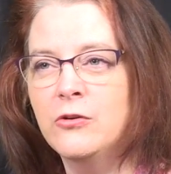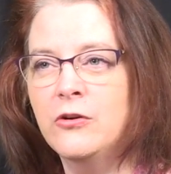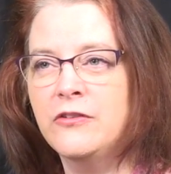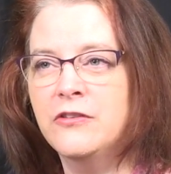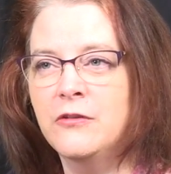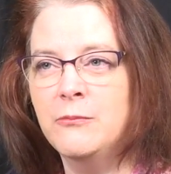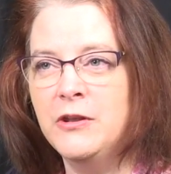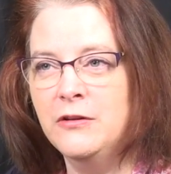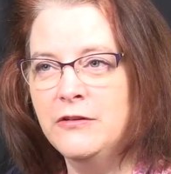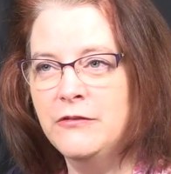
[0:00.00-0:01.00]
hooks in the
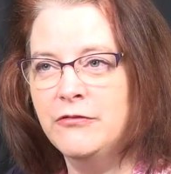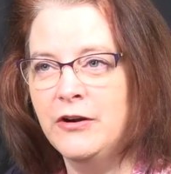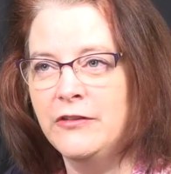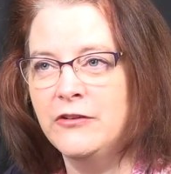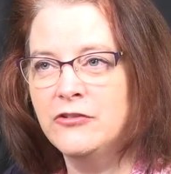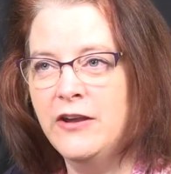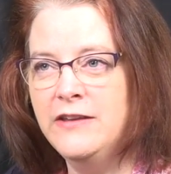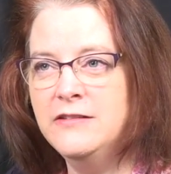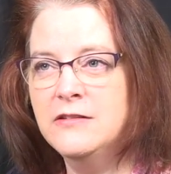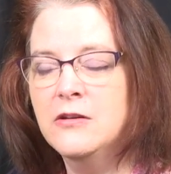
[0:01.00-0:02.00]
middle of the front of the
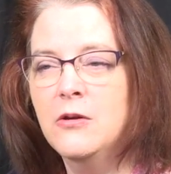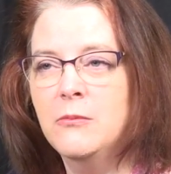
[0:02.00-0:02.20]
chest,